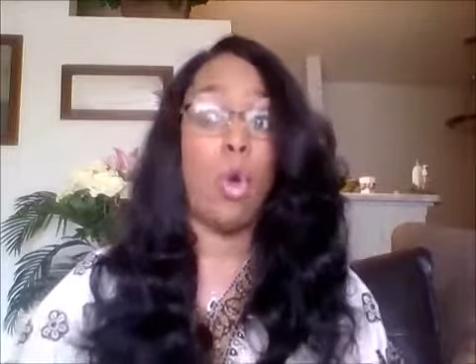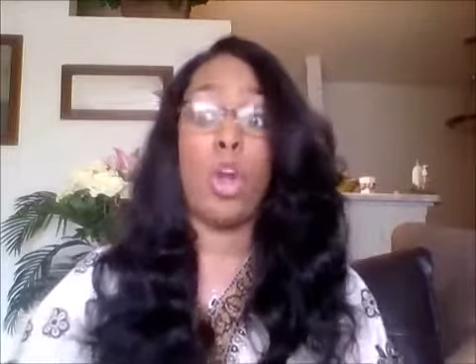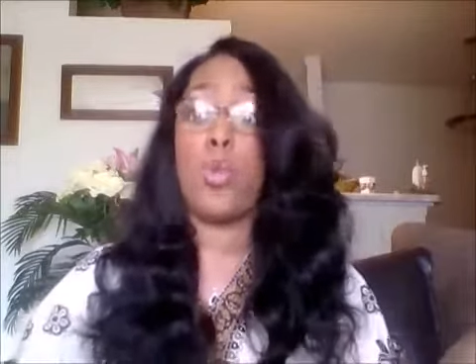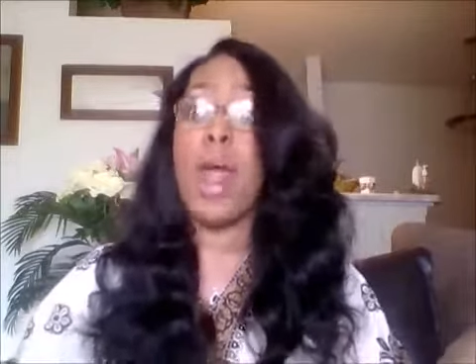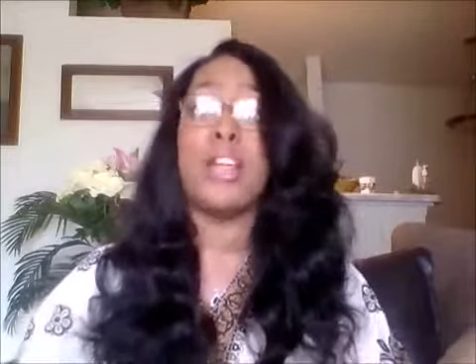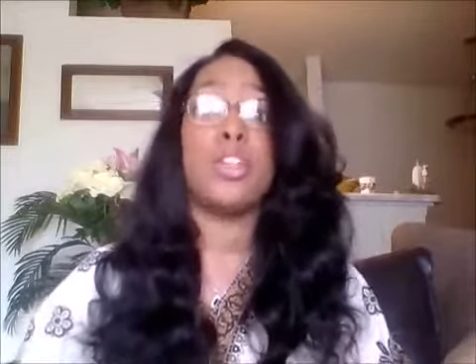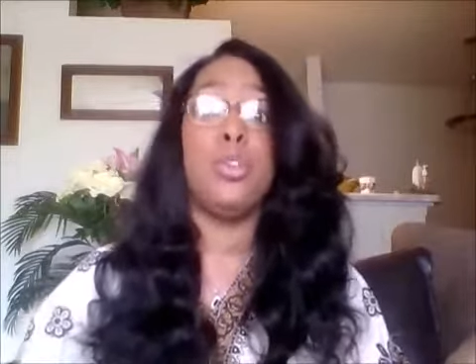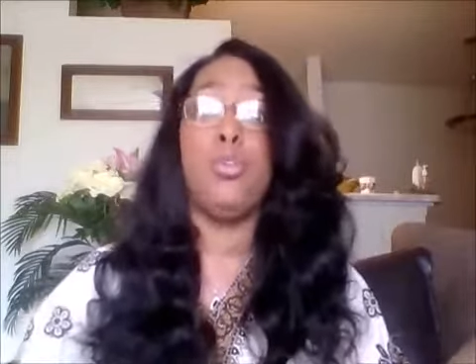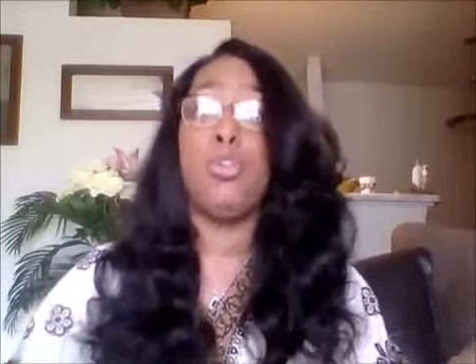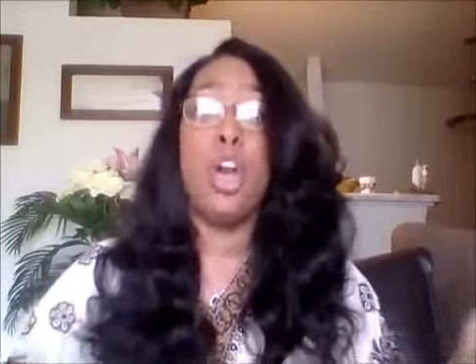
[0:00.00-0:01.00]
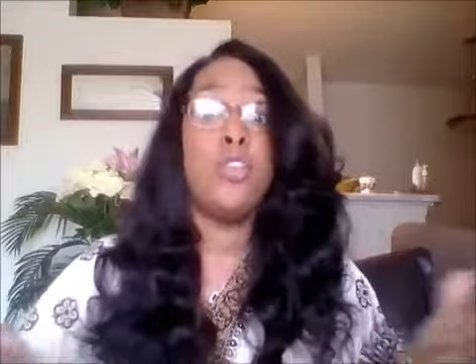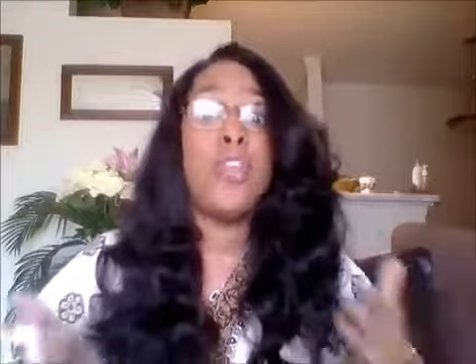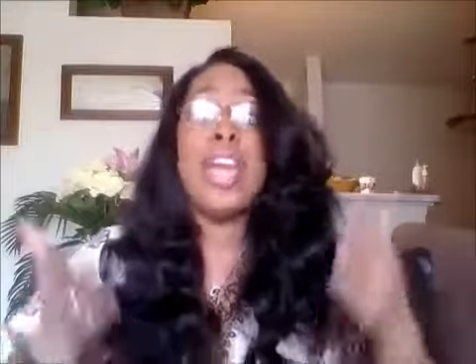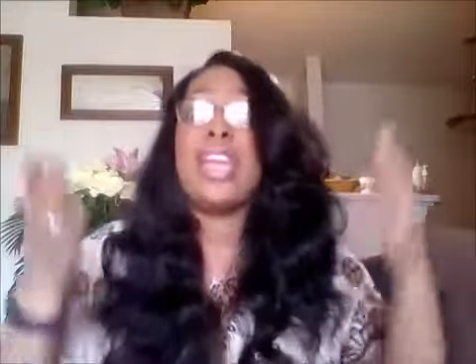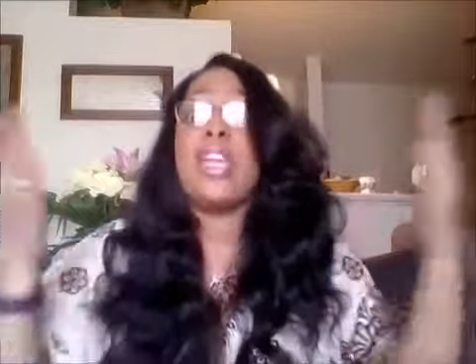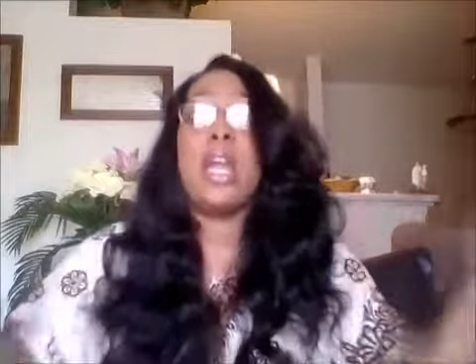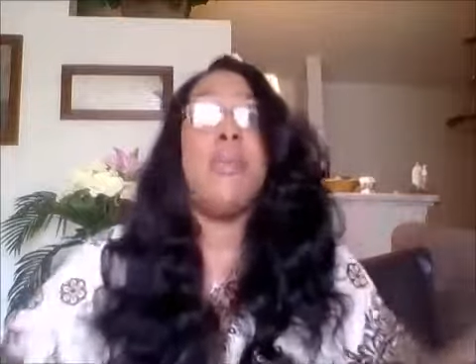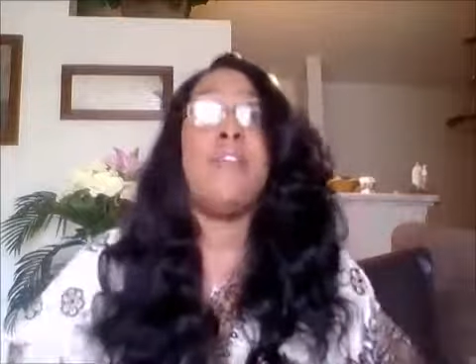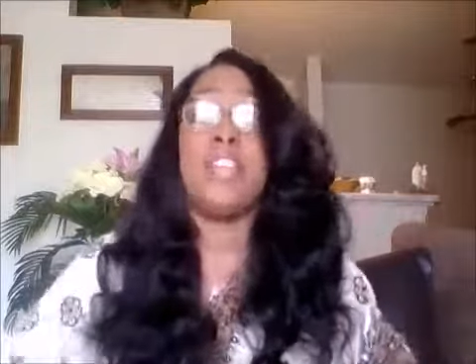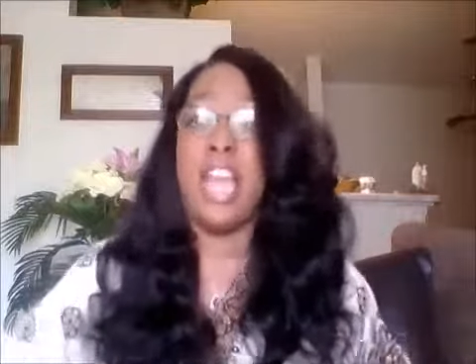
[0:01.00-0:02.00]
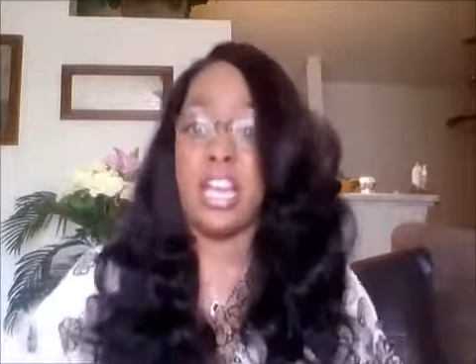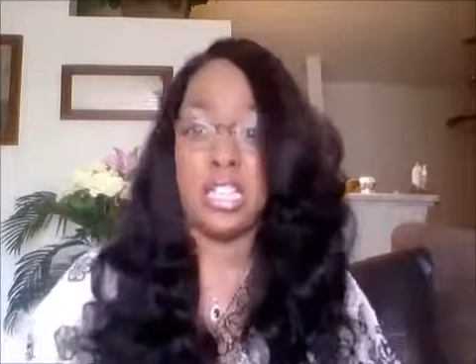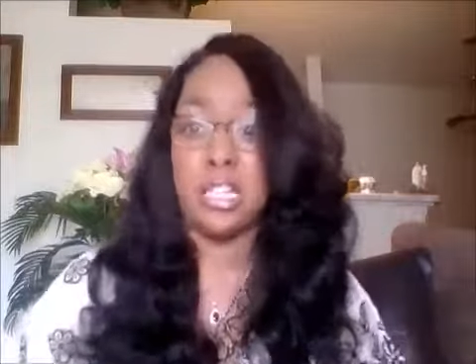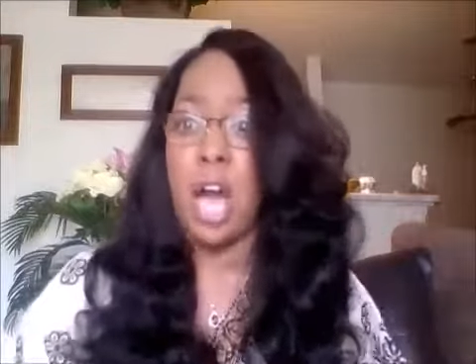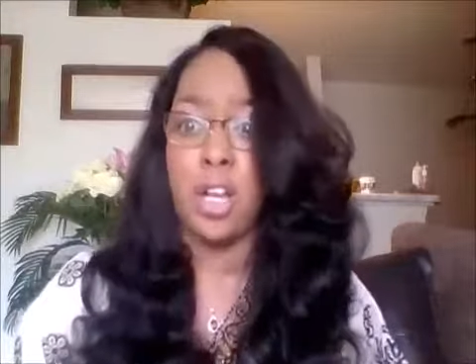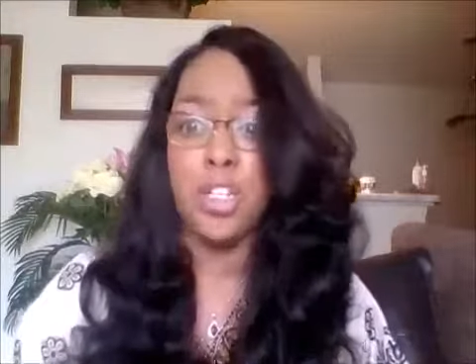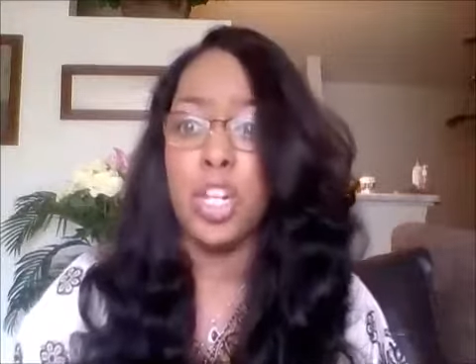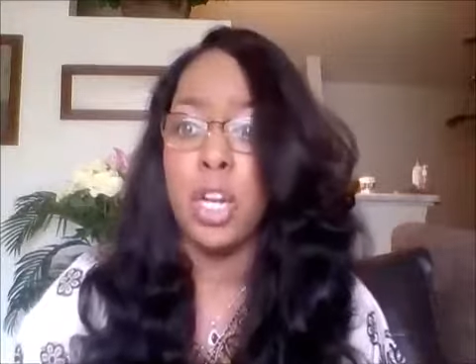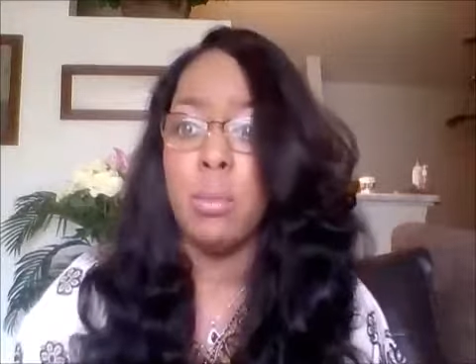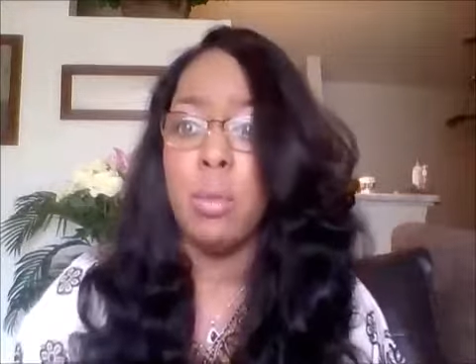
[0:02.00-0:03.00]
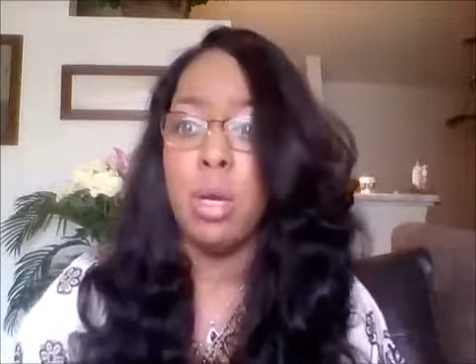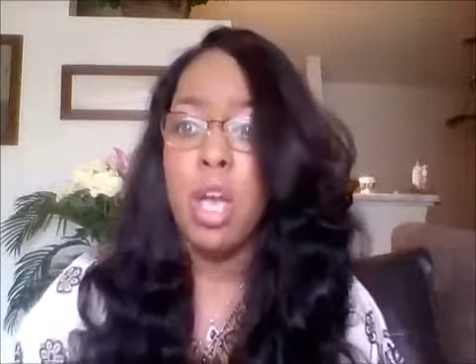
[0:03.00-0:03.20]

or gratitude thanking him every day is acknowledging him